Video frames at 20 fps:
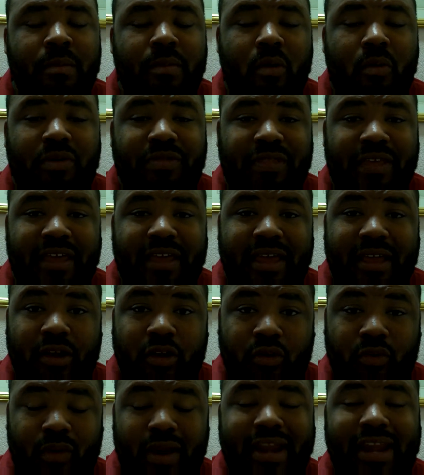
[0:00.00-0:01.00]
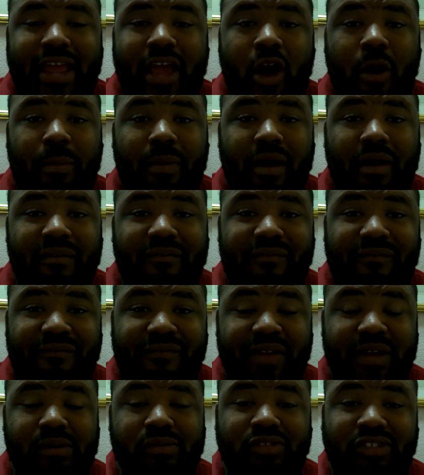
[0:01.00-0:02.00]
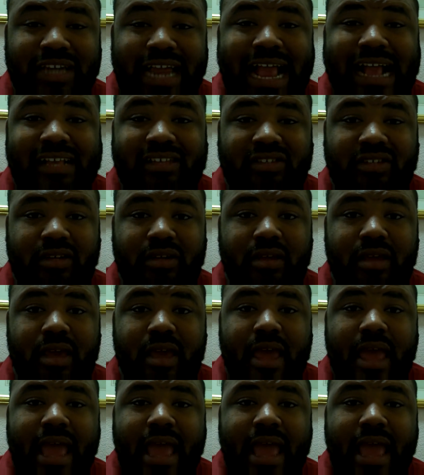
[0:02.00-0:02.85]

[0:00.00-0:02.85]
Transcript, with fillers: But with the great help of Phil Jackson